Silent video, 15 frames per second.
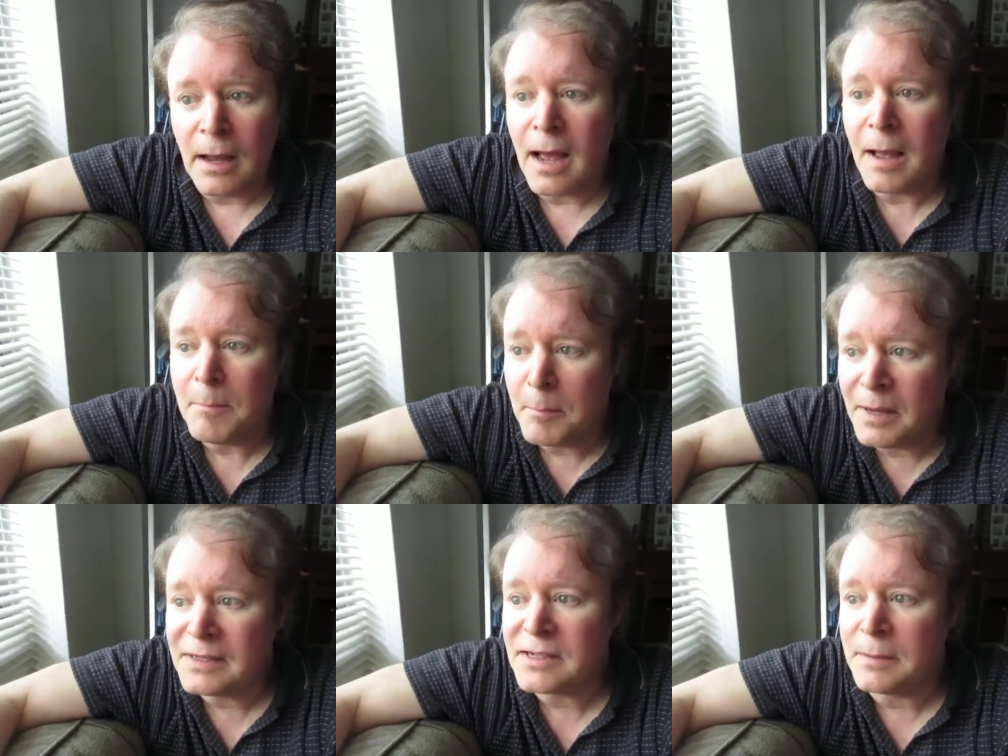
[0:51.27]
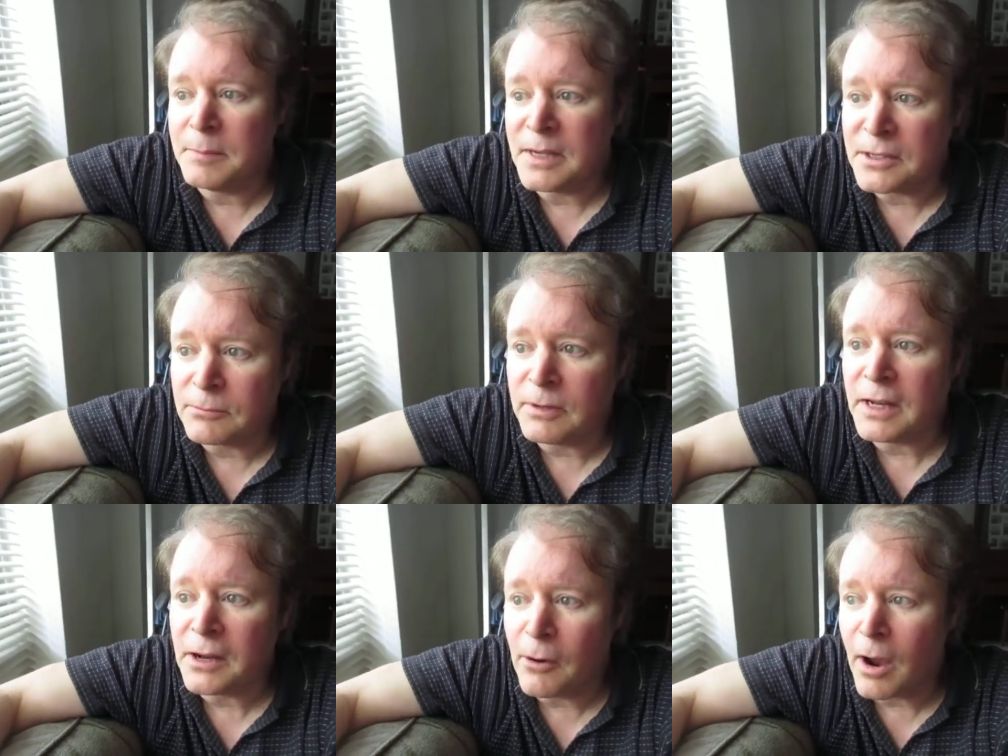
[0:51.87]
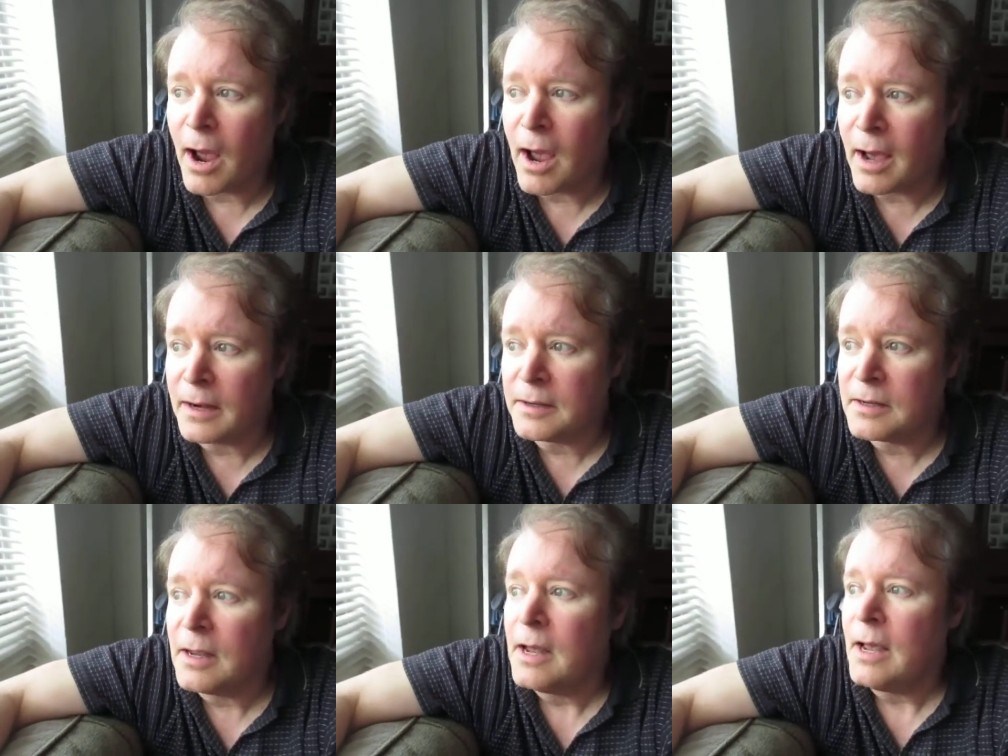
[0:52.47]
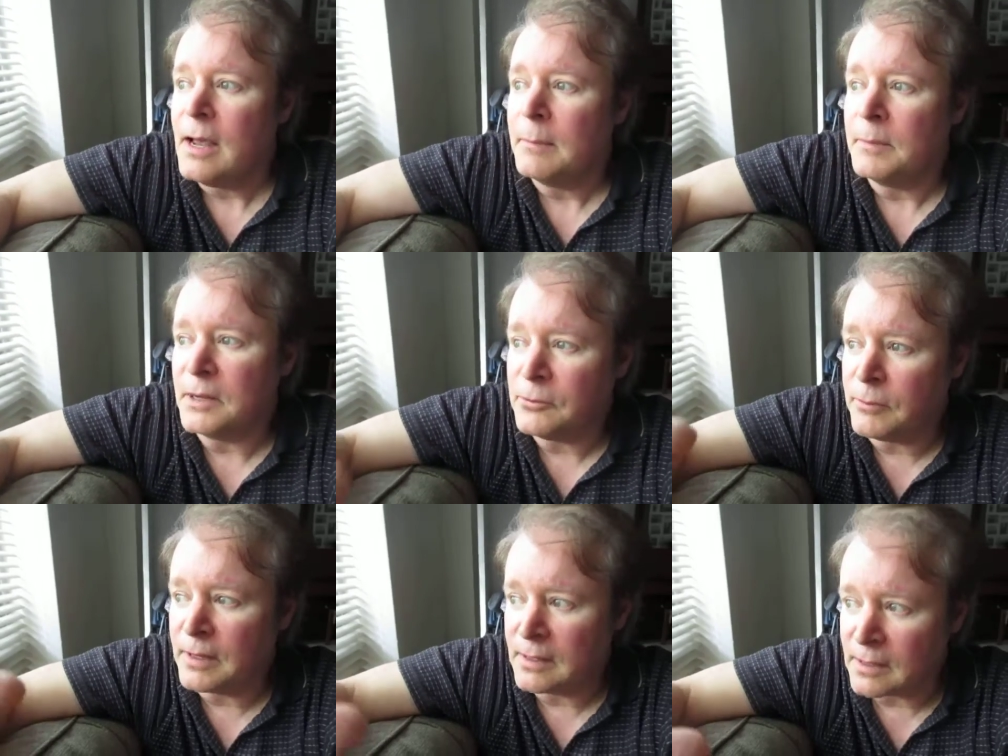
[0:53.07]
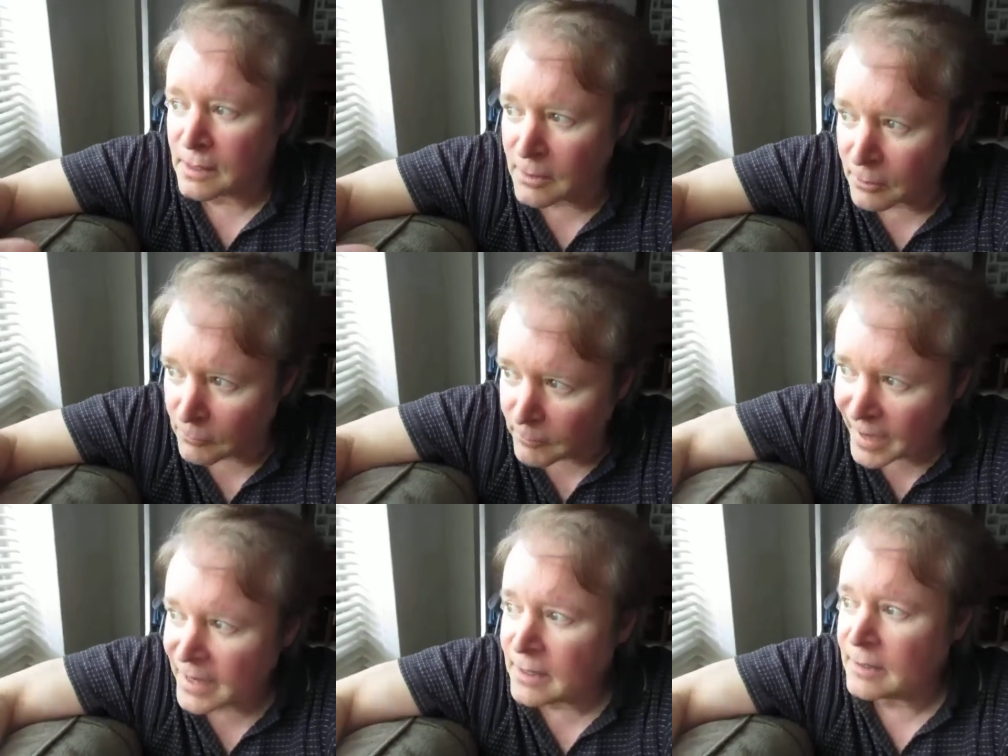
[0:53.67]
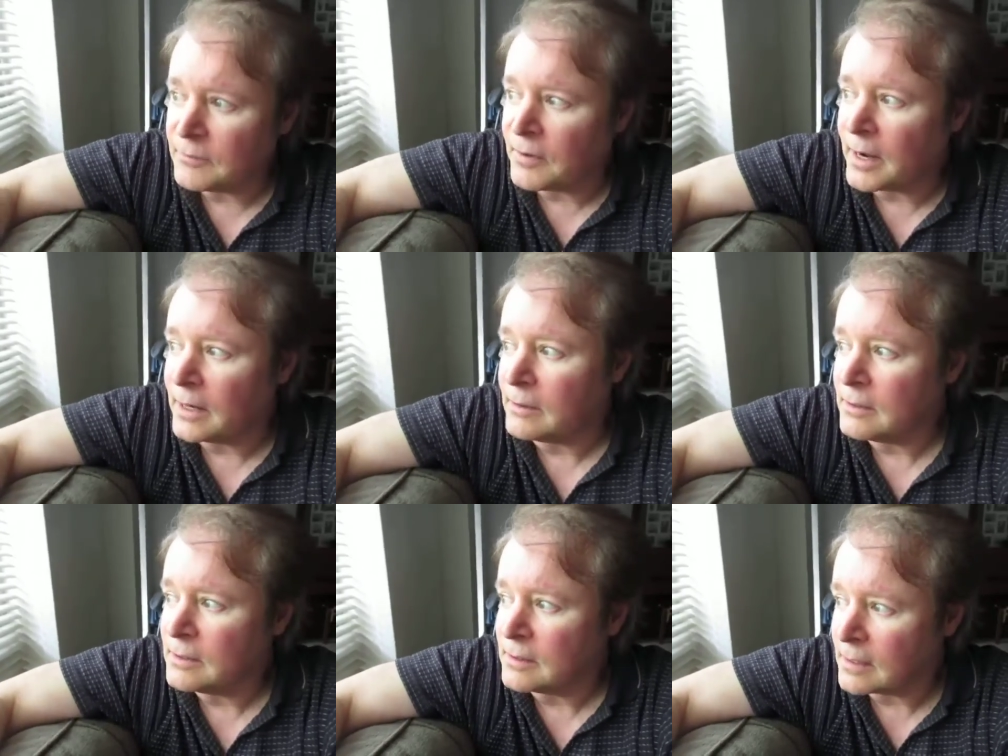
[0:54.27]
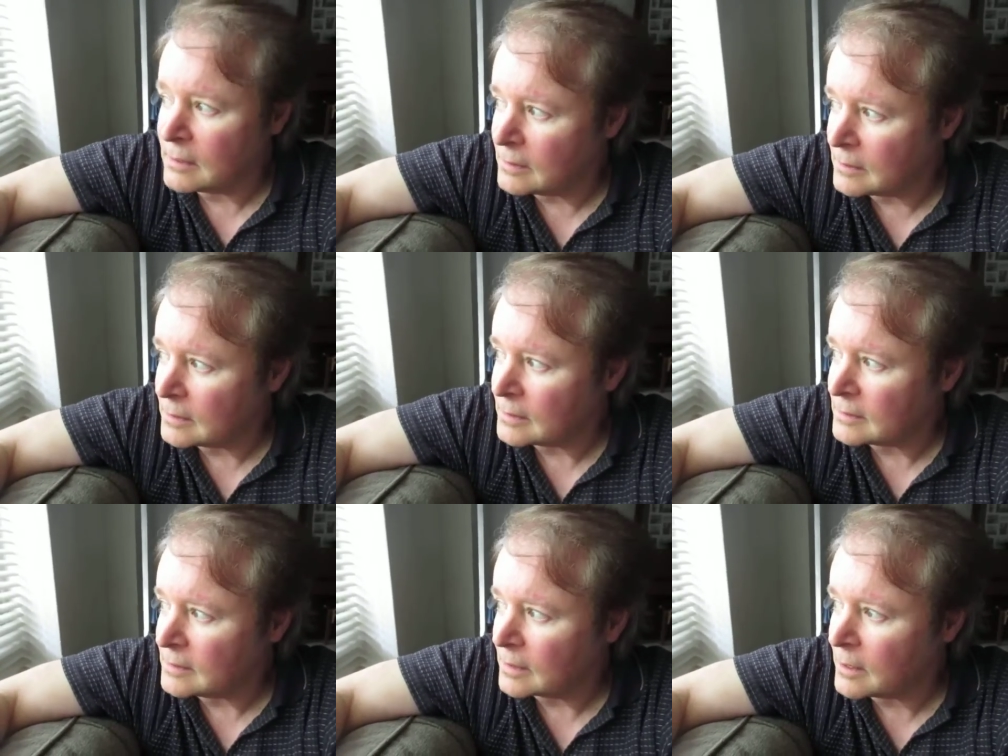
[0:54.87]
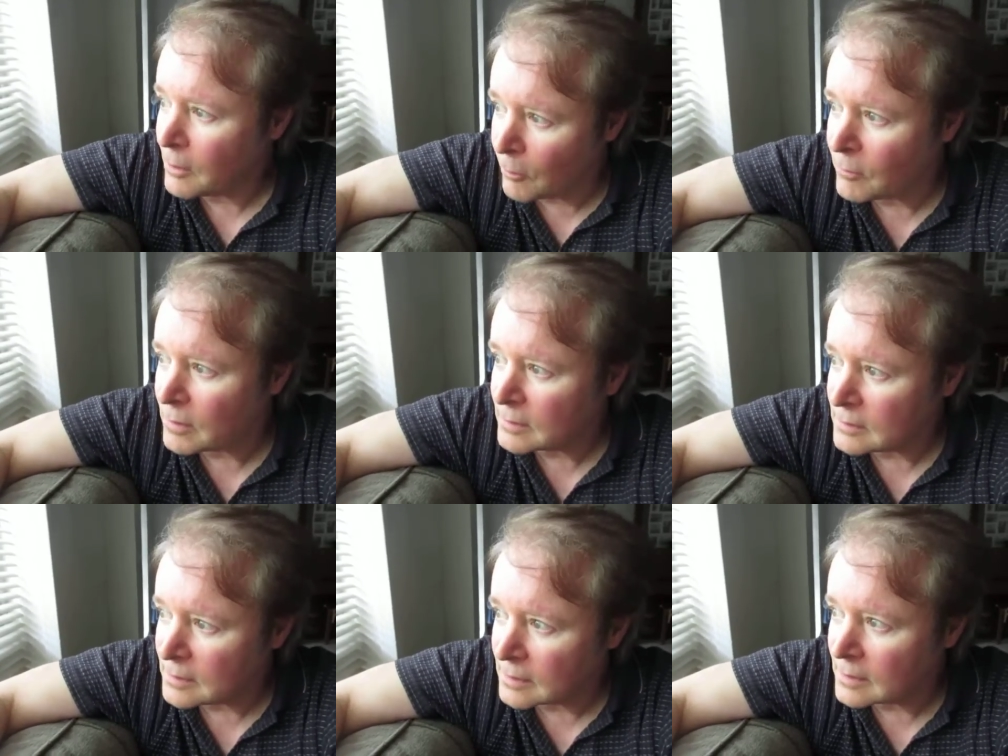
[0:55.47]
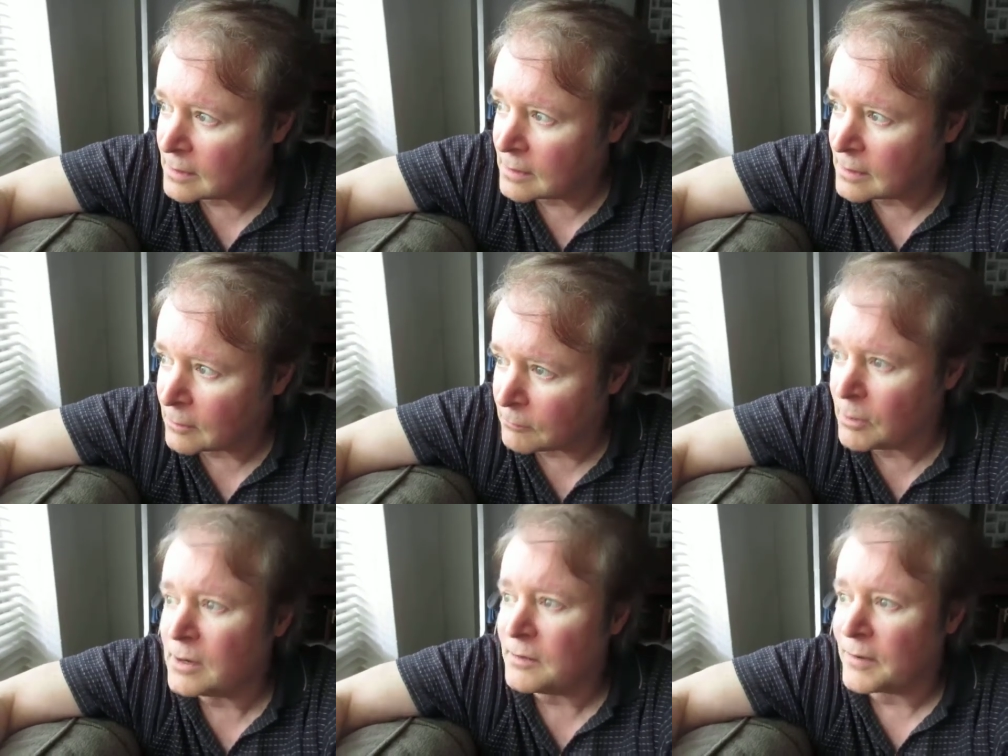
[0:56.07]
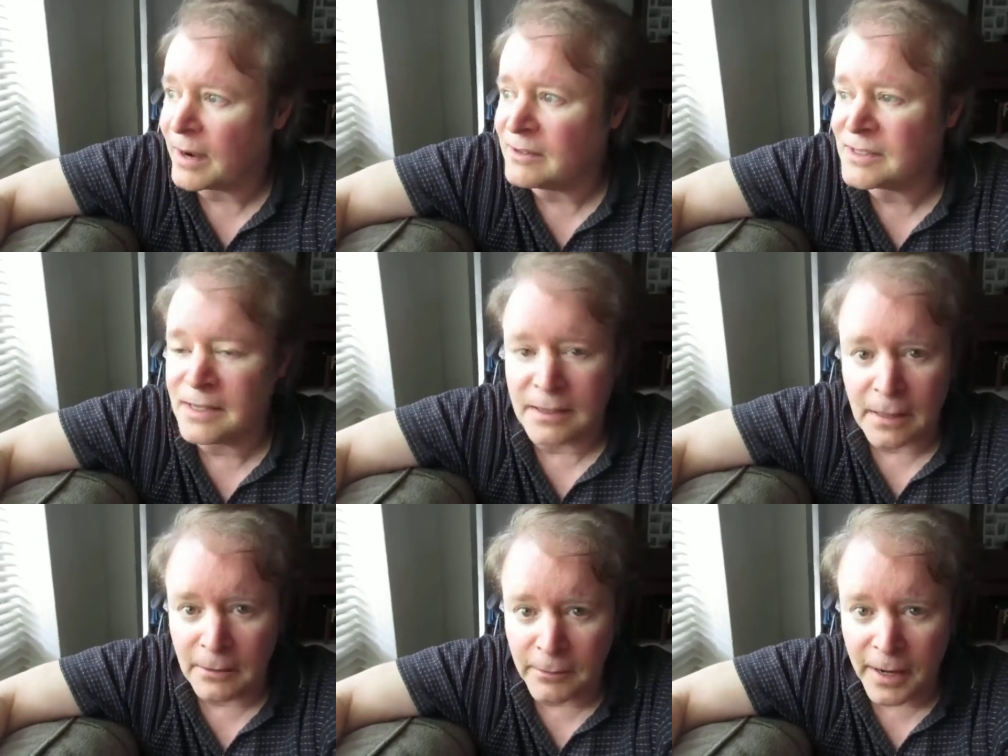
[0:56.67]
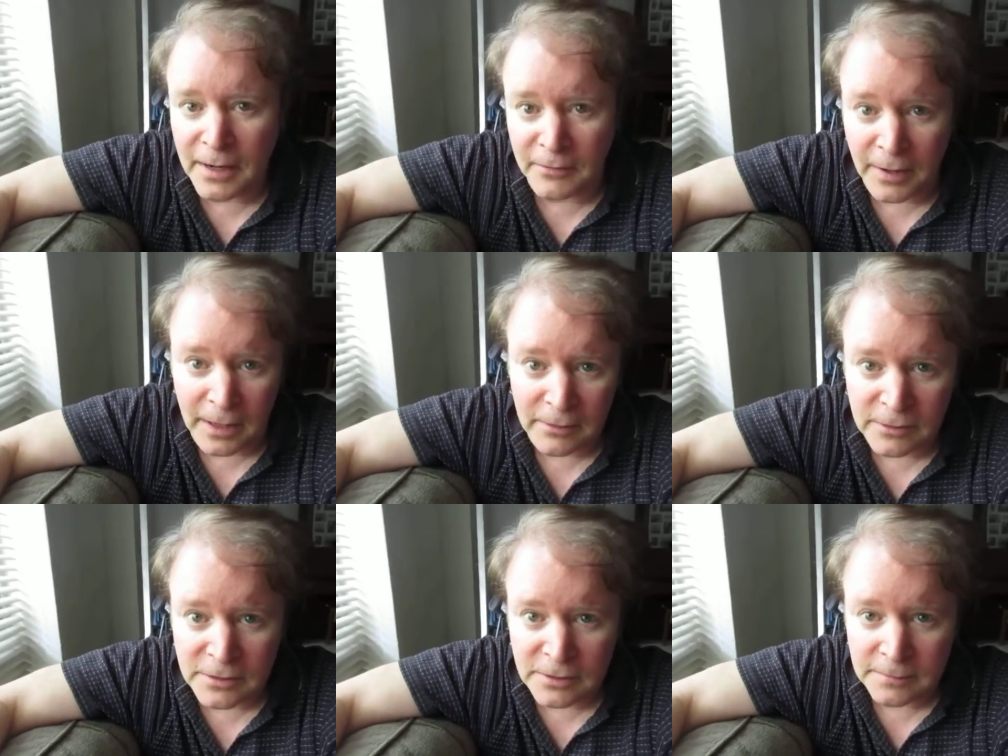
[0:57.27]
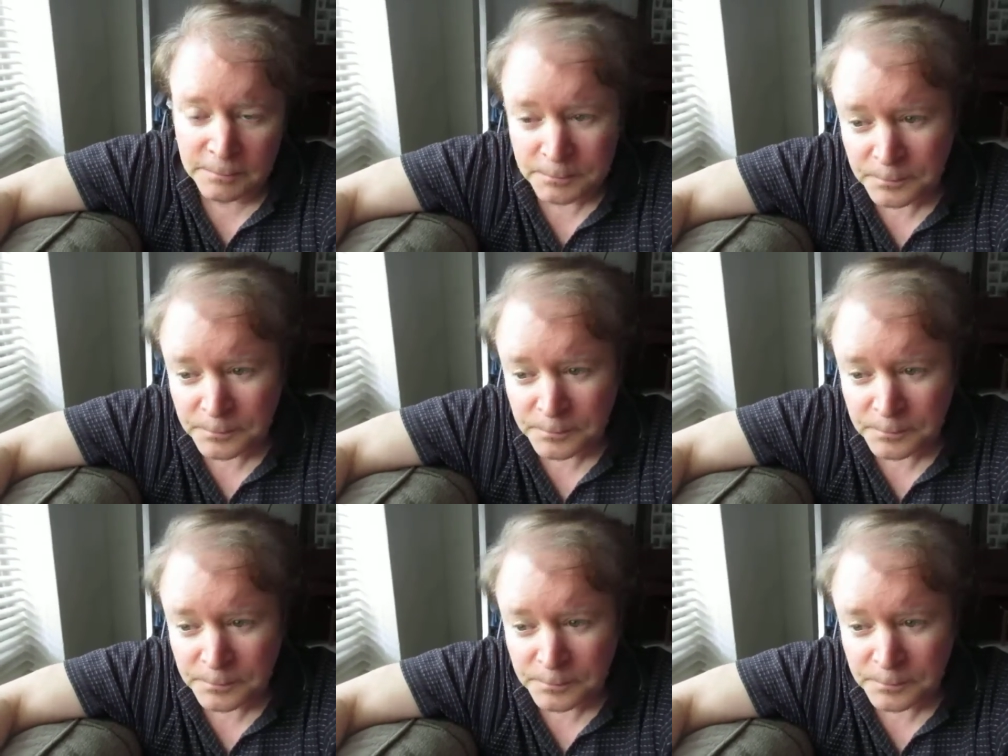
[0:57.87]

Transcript: a Muslim is really caught between the coronavirus, the, the, the, the coronavirus and the Quranovirus.